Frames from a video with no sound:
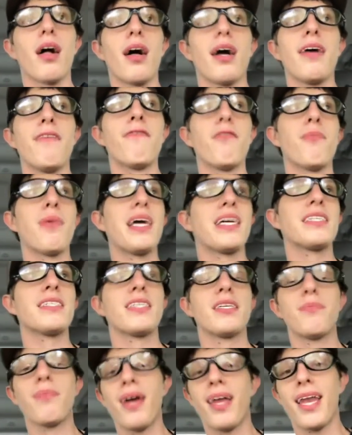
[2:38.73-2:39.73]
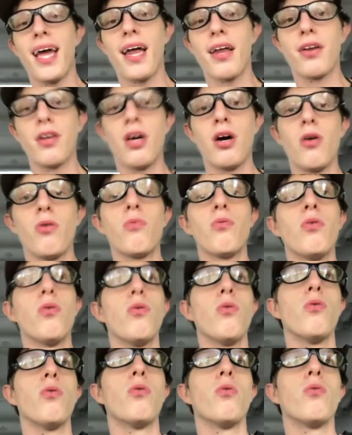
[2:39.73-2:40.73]
information that you may not have known
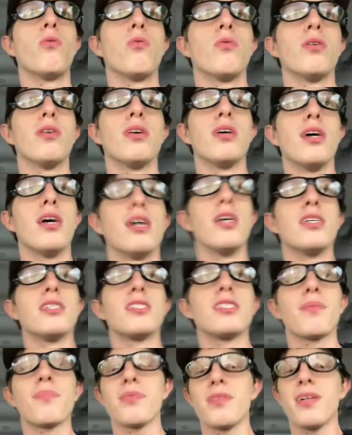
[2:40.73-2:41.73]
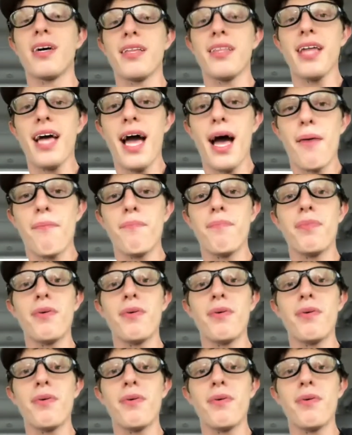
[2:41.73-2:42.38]
or something like that.